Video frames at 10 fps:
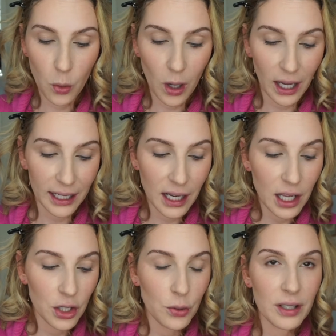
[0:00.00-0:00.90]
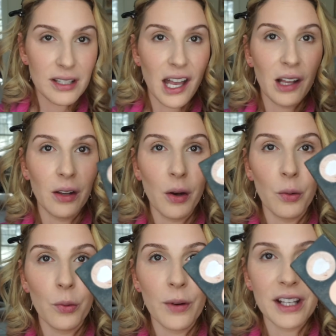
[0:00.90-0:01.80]
quad. You can tell
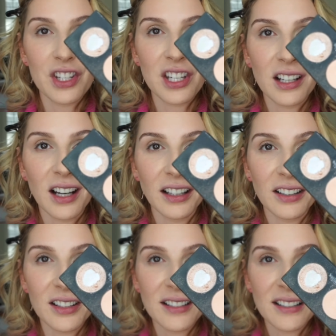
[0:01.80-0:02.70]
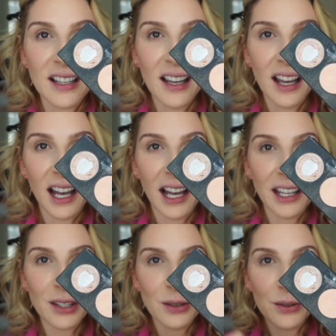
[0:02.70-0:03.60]
which colors I
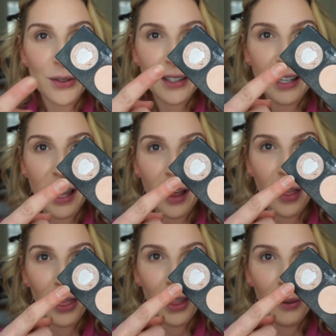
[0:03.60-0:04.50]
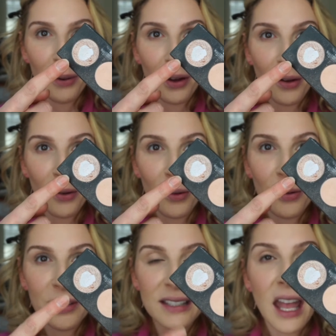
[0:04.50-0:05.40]
use the
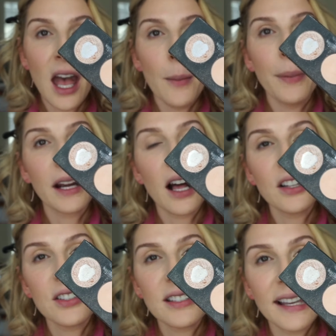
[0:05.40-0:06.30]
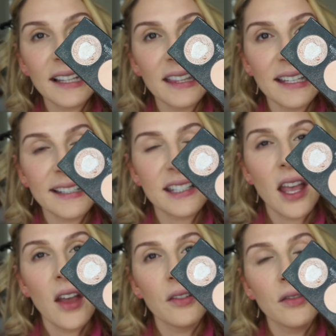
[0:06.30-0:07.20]
most. But colors like this,
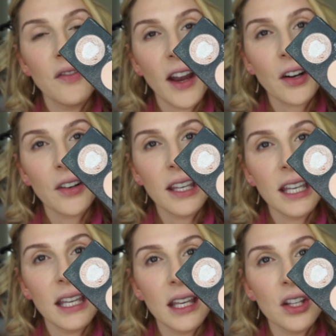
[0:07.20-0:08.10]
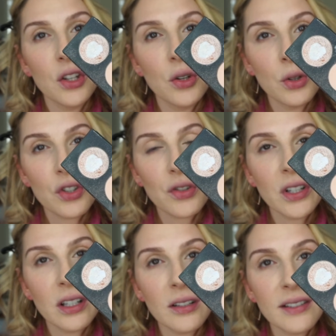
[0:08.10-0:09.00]
very
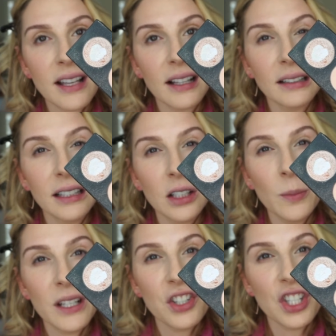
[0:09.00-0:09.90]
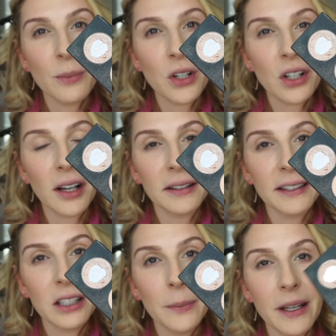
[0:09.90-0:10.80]
neutrals, a little bit of shimmer, a
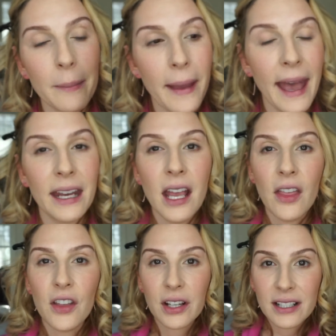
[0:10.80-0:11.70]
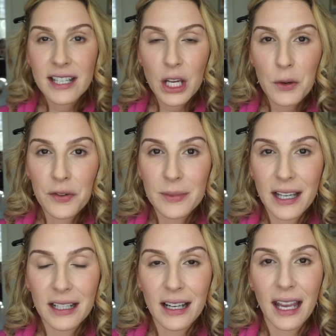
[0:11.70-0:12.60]
little bit of matte, they're going to take you from day
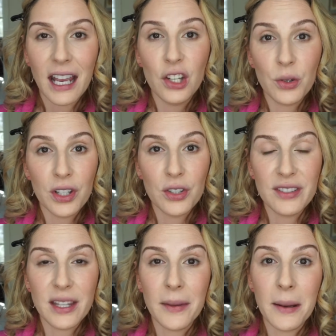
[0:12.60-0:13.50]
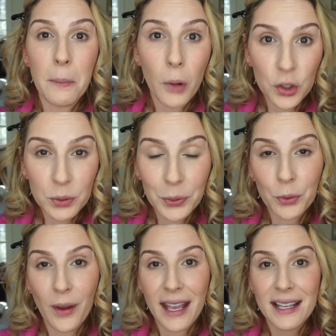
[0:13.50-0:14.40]
to night, and you can use them in multiple
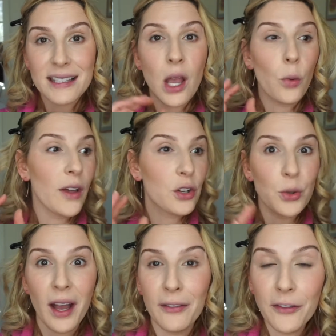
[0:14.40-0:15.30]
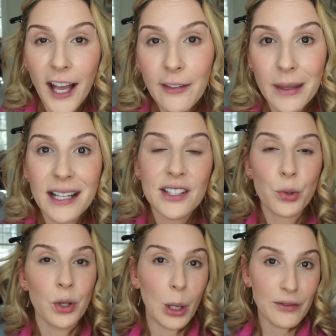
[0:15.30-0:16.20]
ways, whether you have 5 minutes
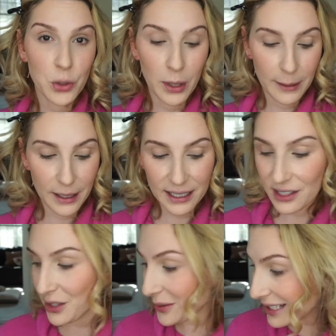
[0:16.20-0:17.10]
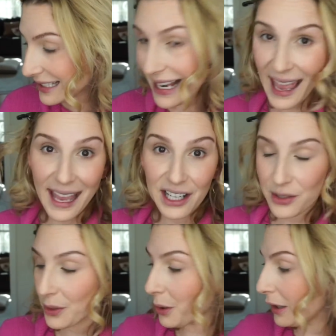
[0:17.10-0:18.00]
or you have 20 minutes. So today, because
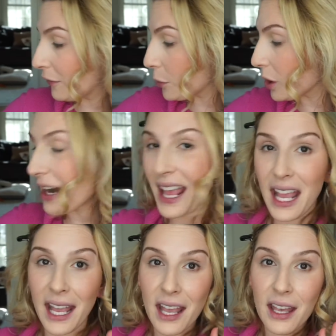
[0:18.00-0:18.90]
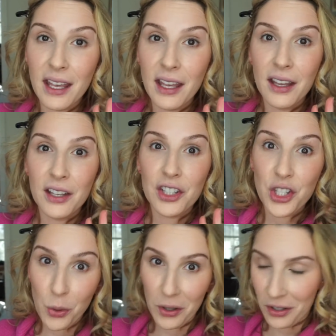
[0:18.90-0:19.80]
we're going for a
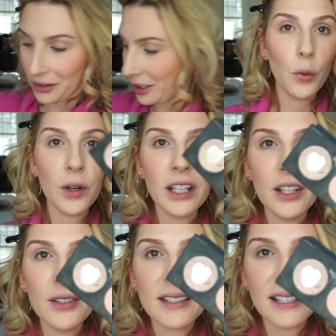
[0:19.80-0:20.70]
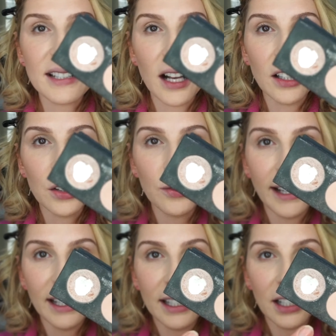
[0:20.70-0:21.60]
shorter look, we're going to use this color
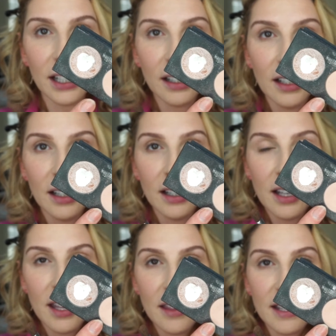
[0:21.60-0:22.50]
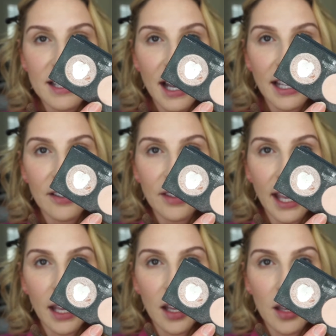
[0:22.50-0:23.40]
right here. This kind of
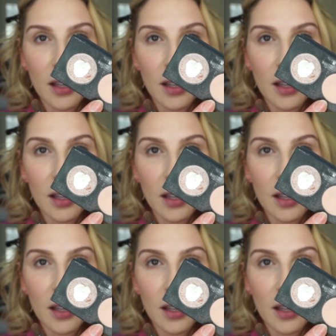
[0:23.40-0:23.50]
like